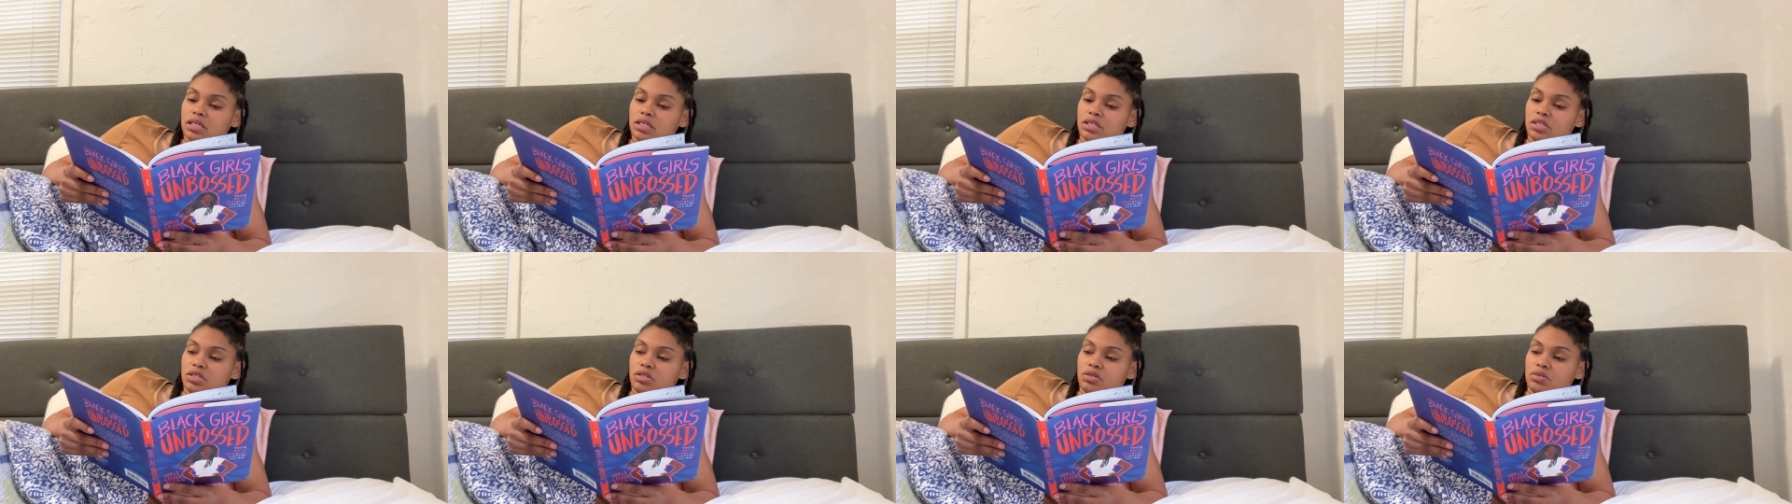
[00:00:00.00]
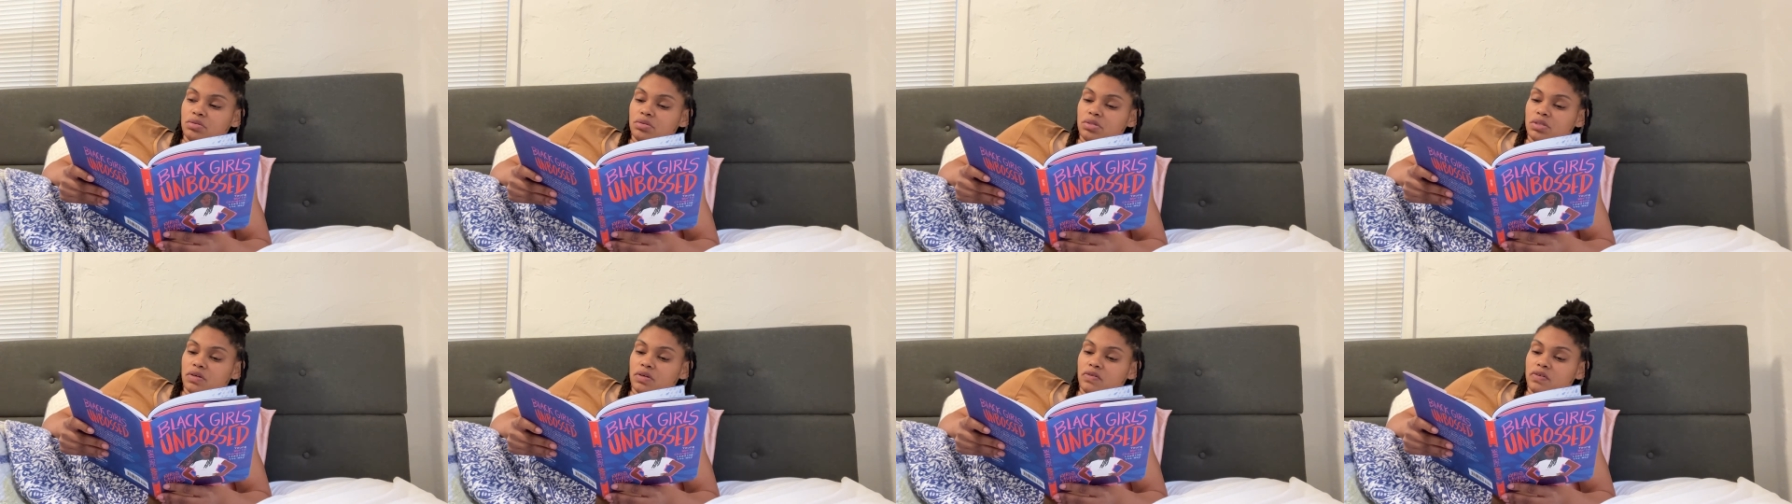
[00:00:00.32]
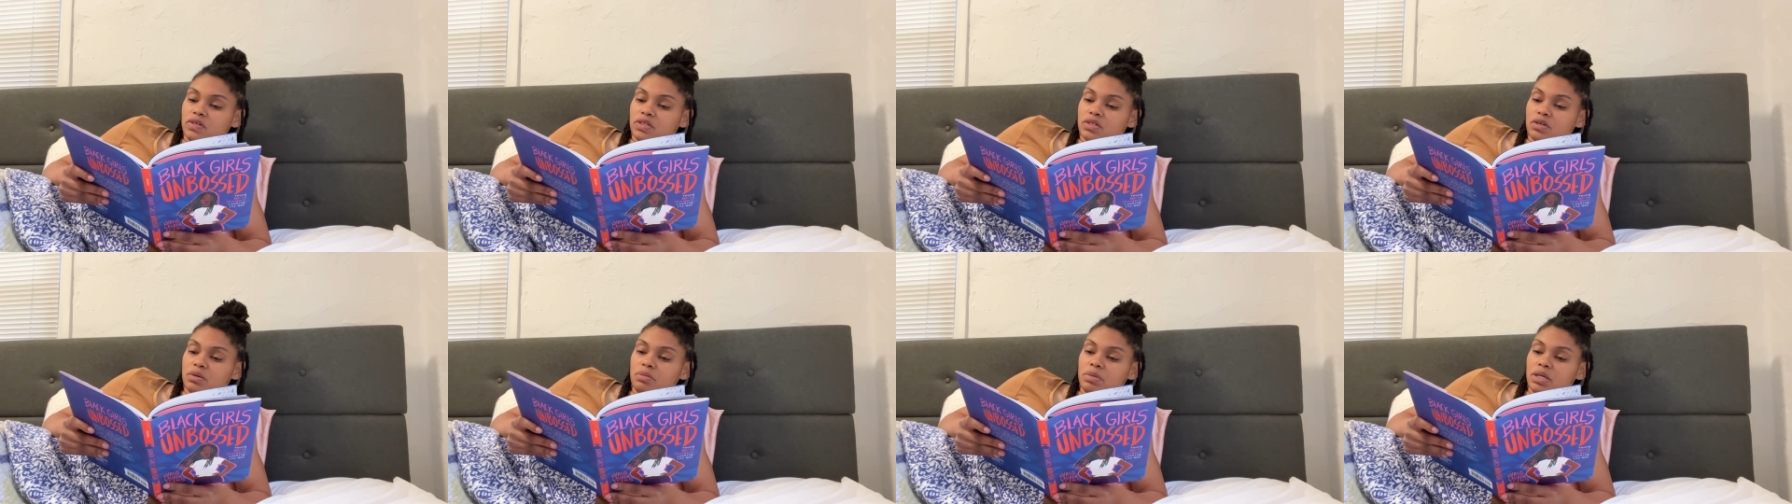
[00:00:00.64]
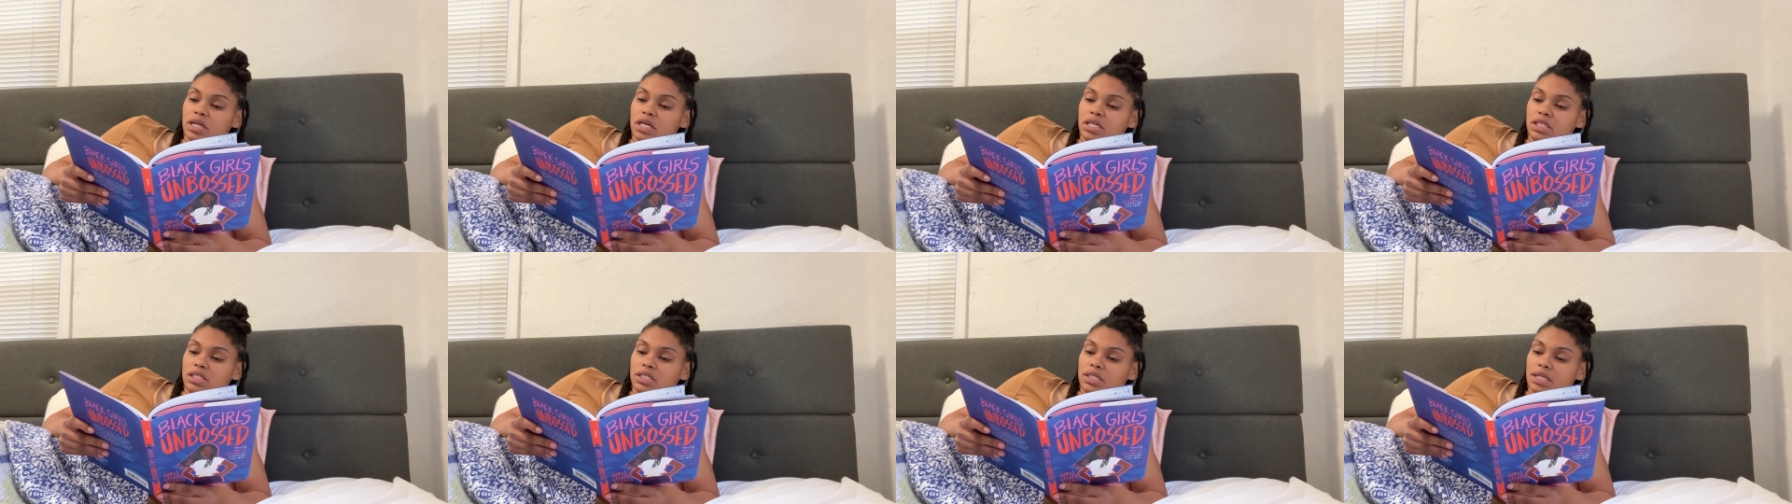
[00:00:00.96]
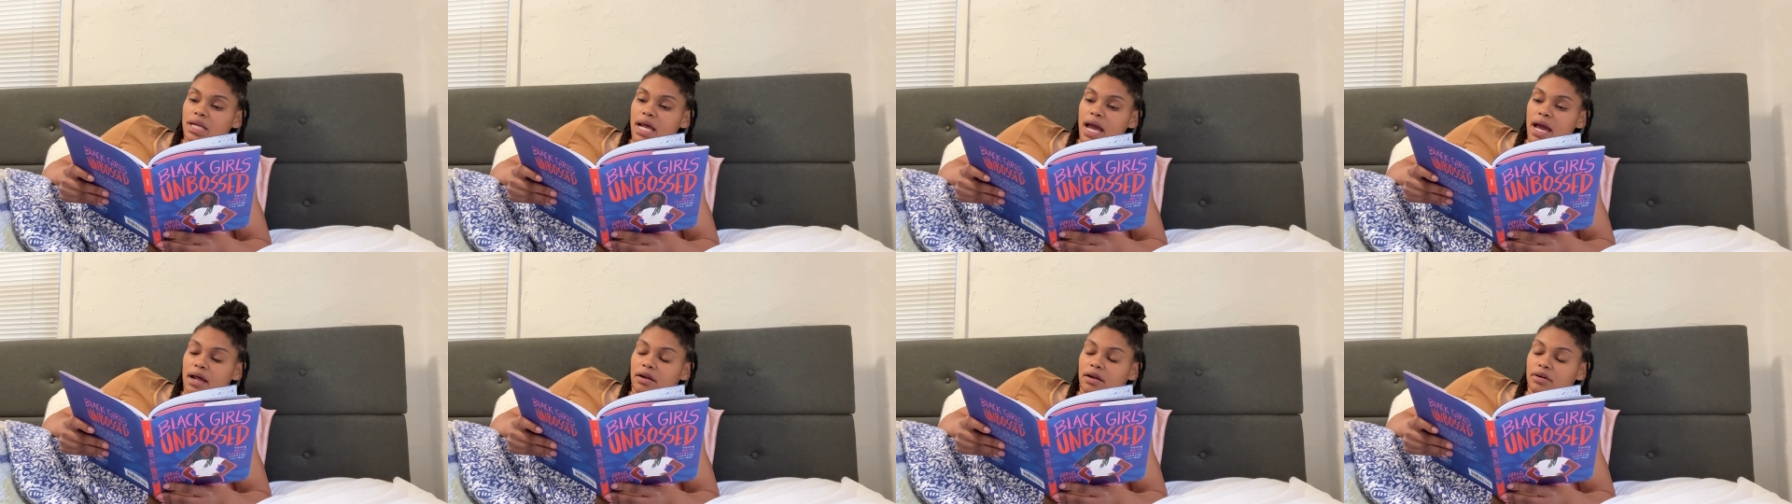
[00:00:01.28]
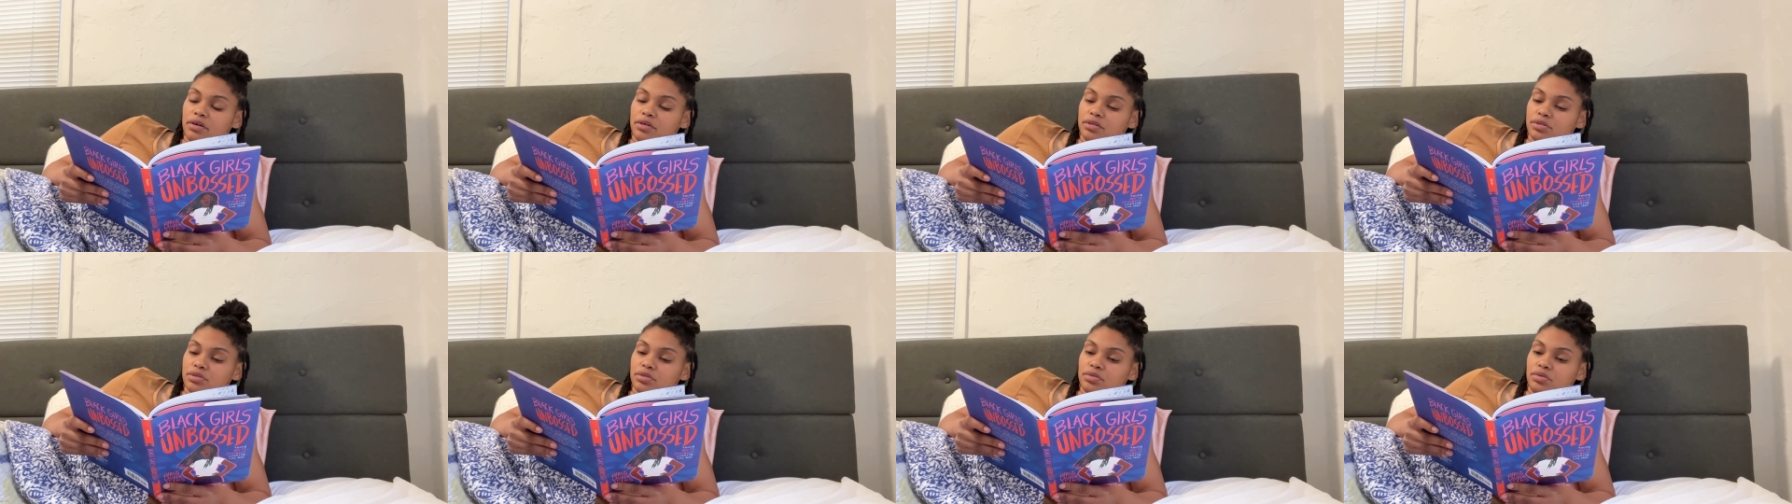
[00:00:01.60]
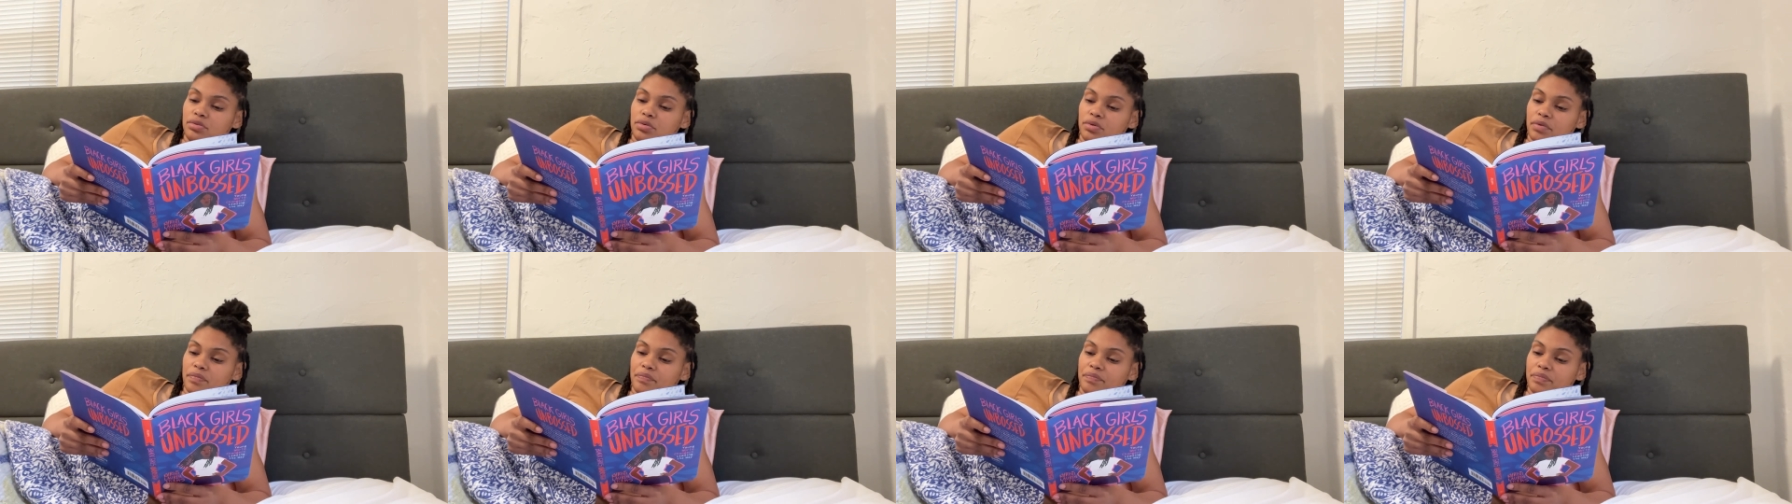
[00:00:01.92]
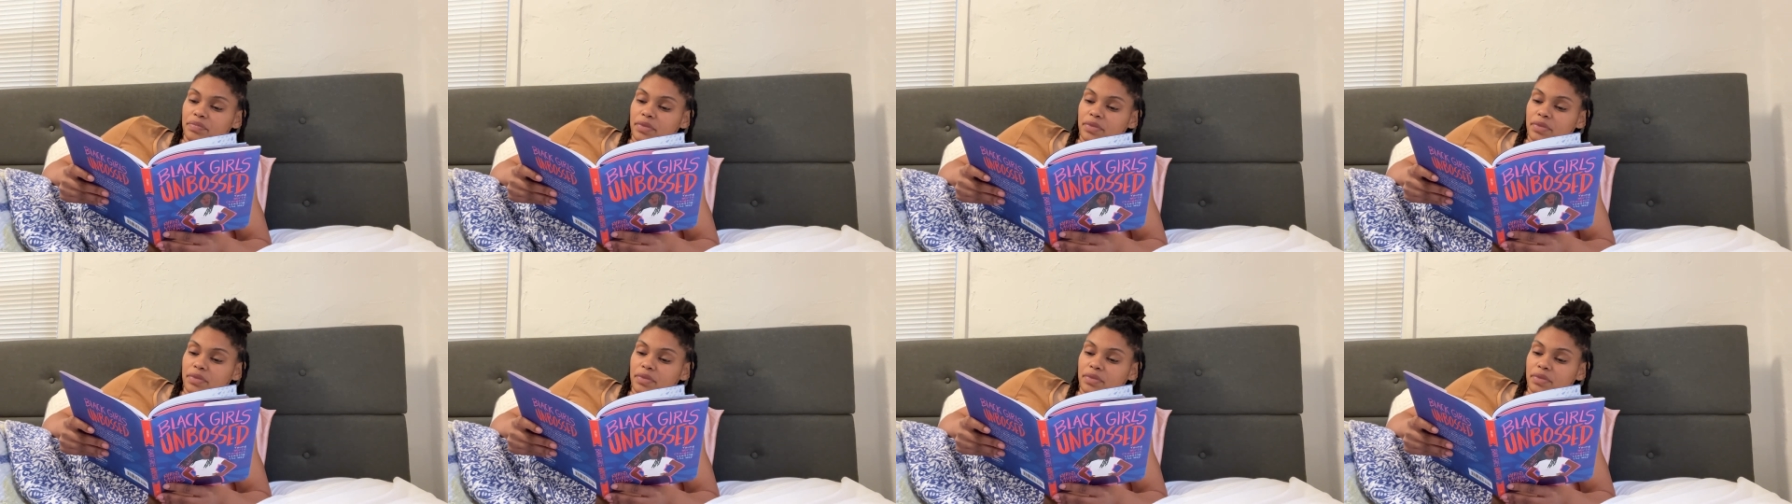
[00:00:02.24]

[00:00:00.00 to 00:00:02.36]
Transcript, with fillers: issues of discrimination at her school.